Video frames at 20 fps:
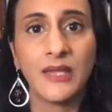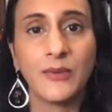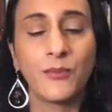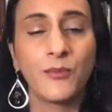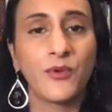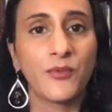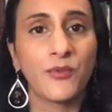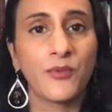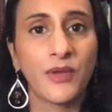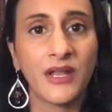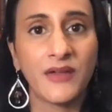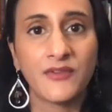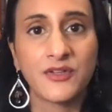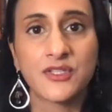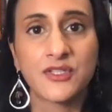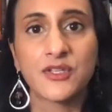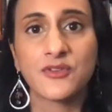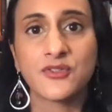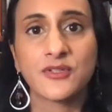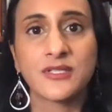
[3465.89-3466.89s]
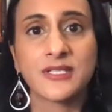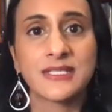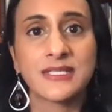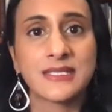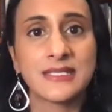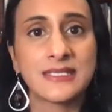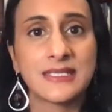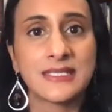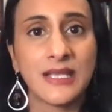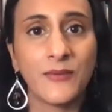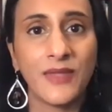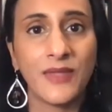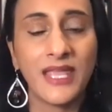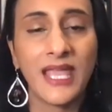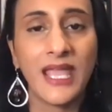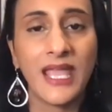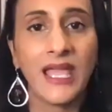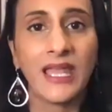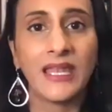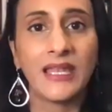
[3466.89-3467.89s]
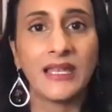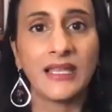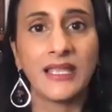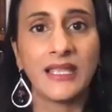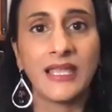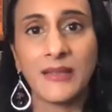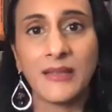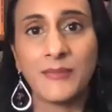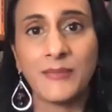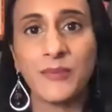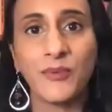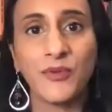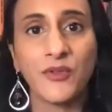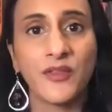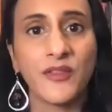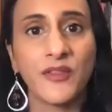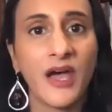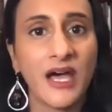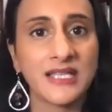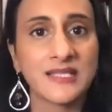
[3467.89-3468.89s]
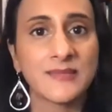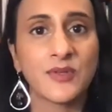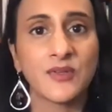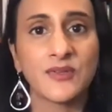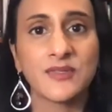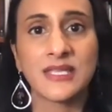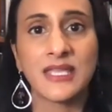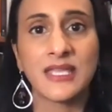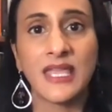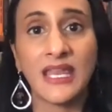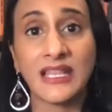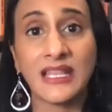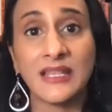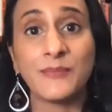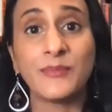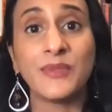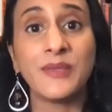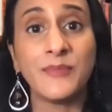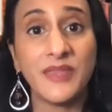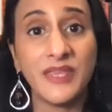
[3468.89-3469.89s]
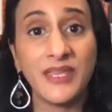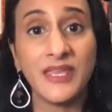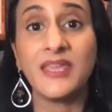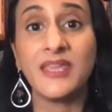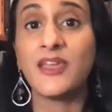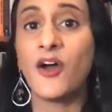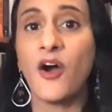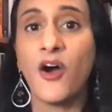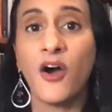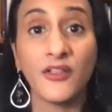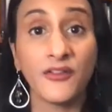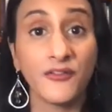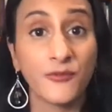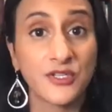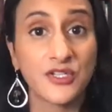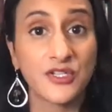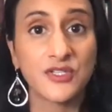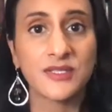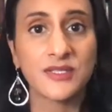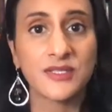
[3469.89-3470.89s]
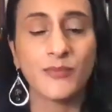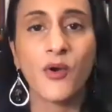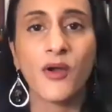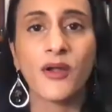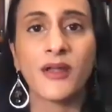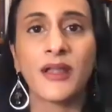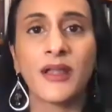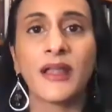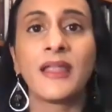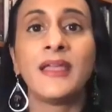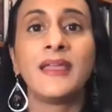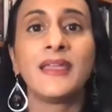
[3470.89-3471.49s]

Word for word: with whatever social distancing we can and getting people to the hospitals and getting them PPE, all of which is important,